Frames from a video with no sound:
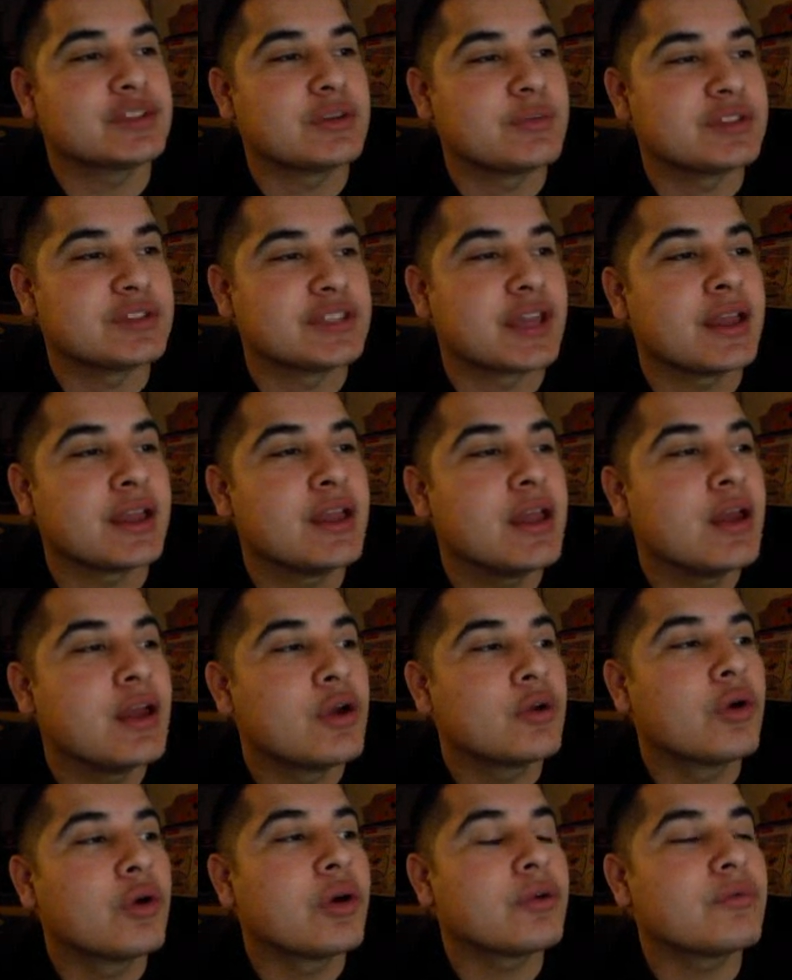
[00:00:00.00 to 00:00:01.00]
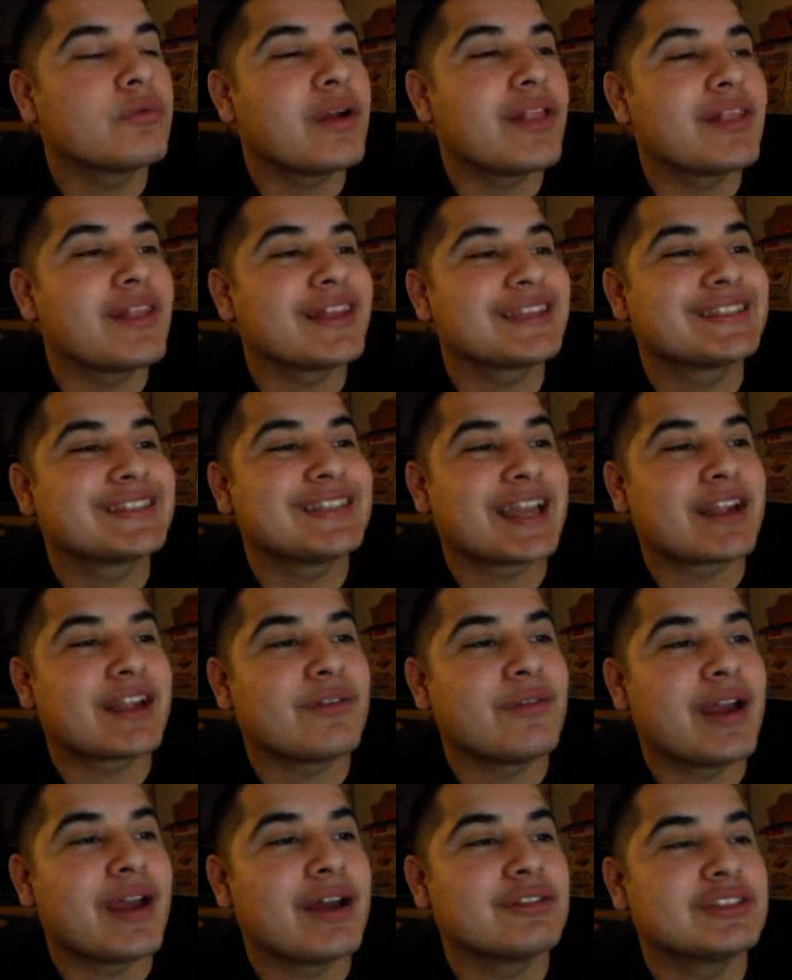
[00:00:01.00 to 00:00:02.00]
So I'm going to say Goran Reljic, second
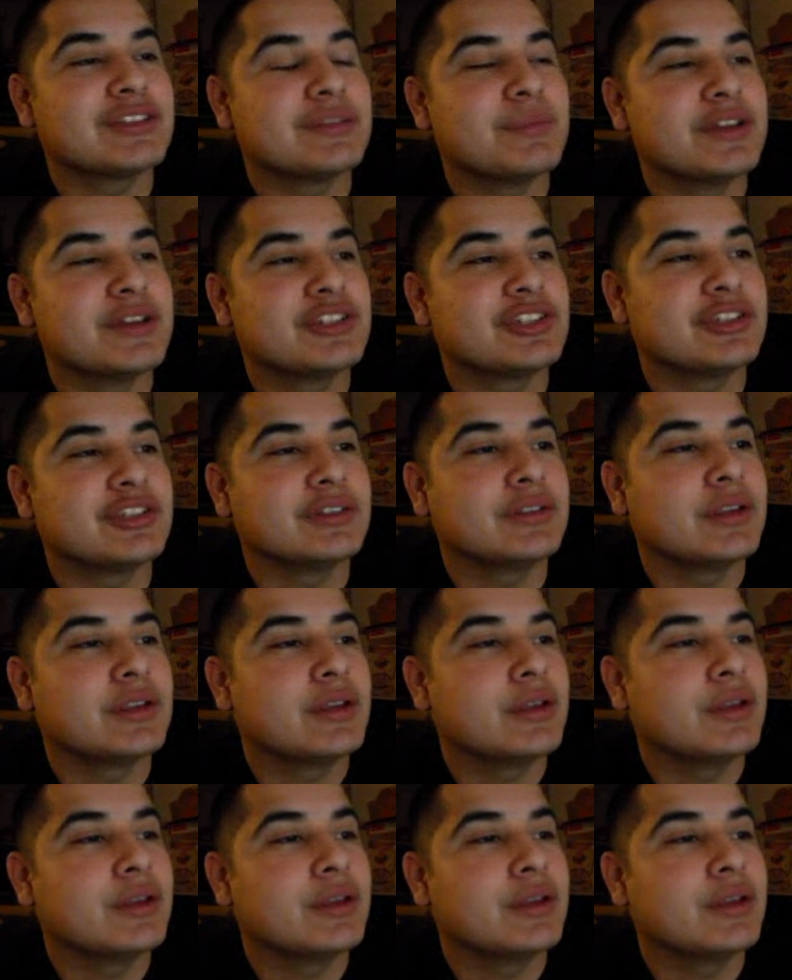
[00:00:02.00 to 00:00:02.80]
round submission.